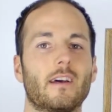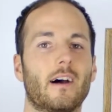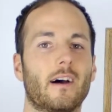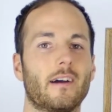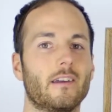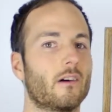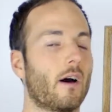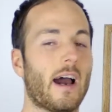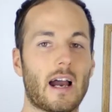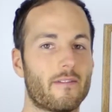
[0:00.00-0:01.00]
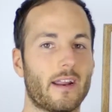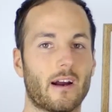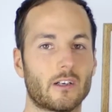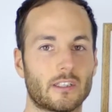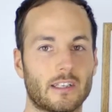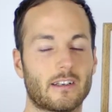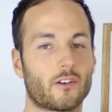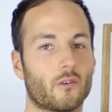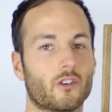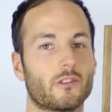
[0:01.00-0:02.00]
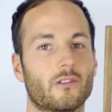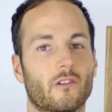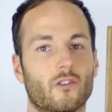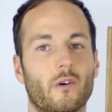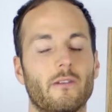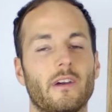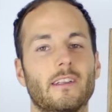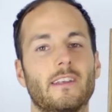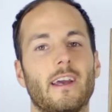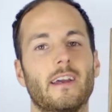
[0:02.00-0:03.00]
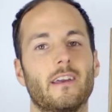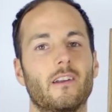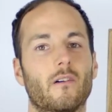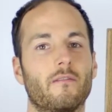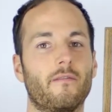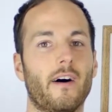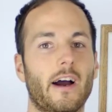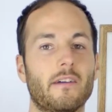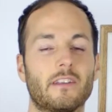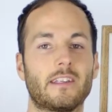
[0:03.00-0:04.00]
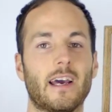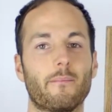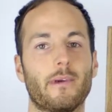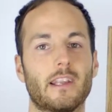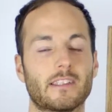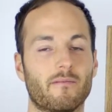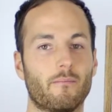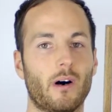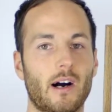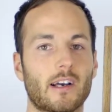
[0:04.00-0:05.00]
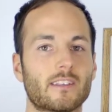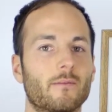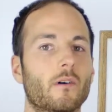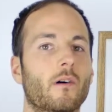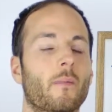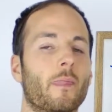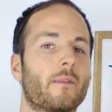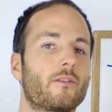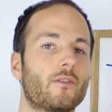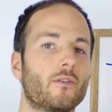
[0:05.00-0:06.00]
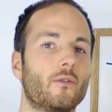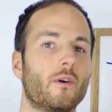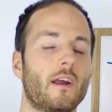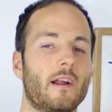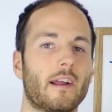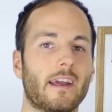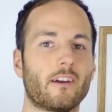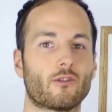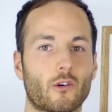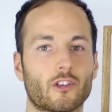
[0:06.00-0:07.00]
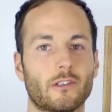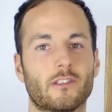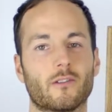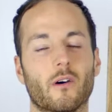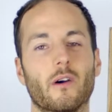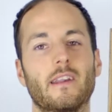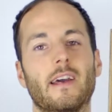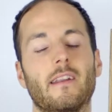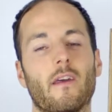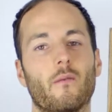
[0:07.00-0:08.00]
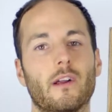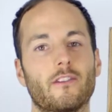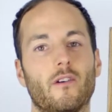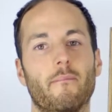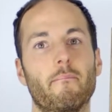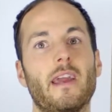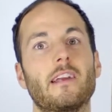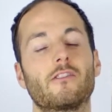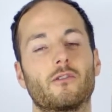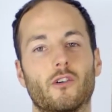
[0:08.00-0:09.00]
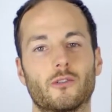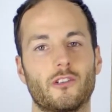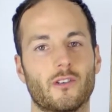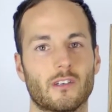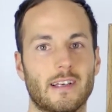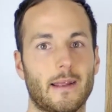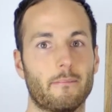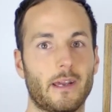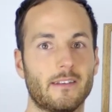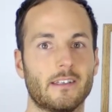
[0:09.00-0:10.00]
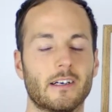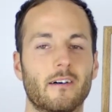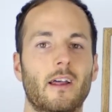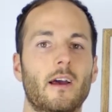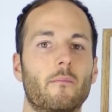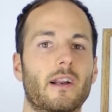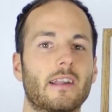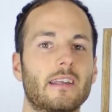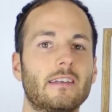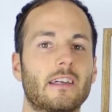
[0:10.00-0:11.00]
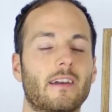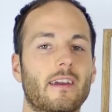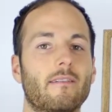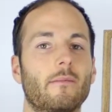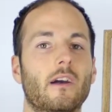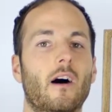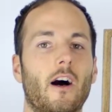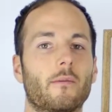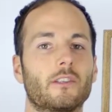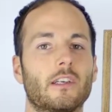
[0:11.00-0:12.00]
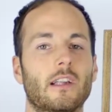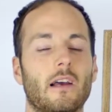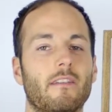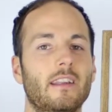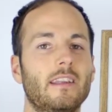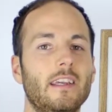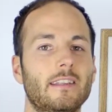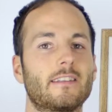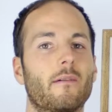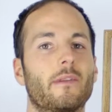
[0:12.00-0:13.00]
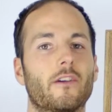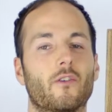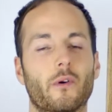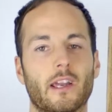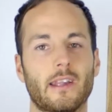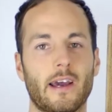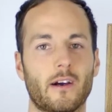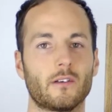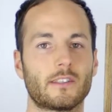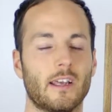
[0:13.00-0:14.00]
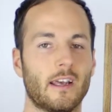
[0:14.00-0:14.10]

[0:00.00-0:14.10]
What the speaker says: half an hour just to get to the grocery store, 20 minutes, 5 to 10 minutes if possible to a grocery store. And then if they want to a major grocery store, it's not a big deal, but at least give them the option that if they need something quick in the house,